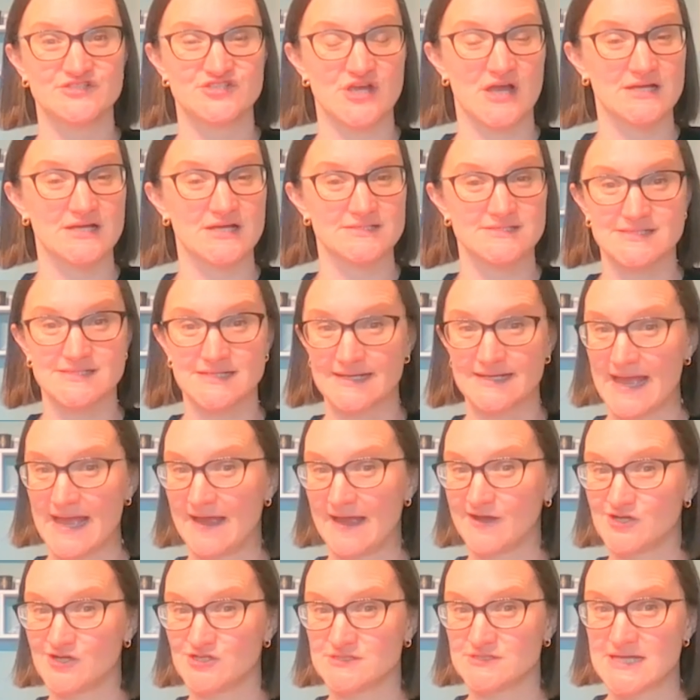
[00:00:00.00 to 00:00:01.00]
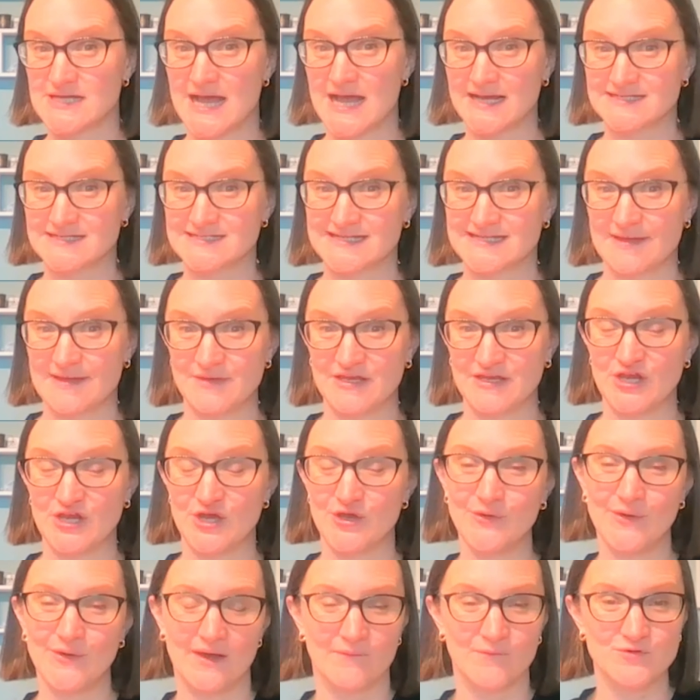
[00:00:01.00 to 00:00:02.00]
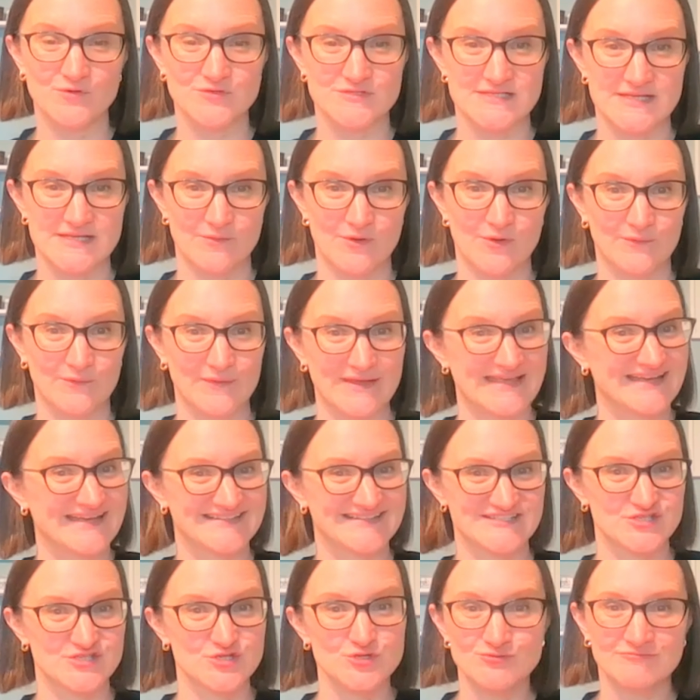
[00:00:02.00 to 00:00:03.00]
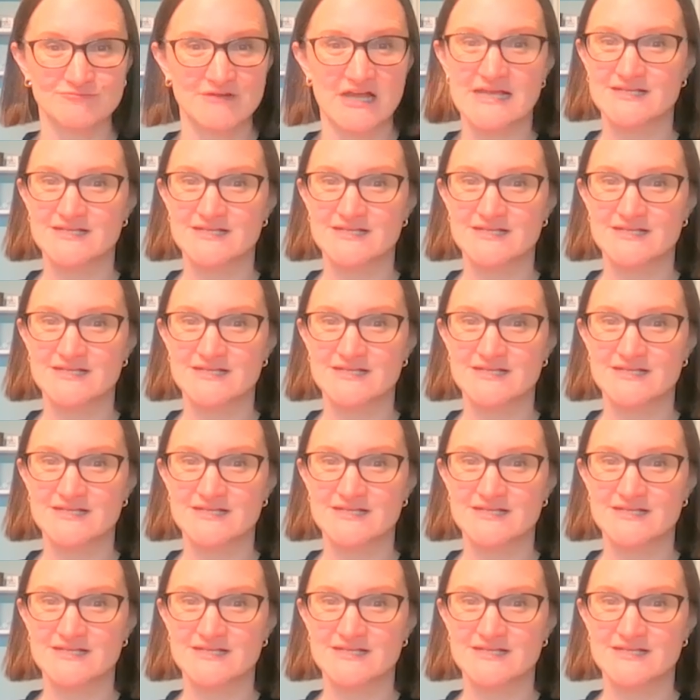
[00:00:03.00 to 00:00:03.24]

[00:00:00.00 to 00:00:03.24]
Just get in contact, let me know, and we'll see what we can do.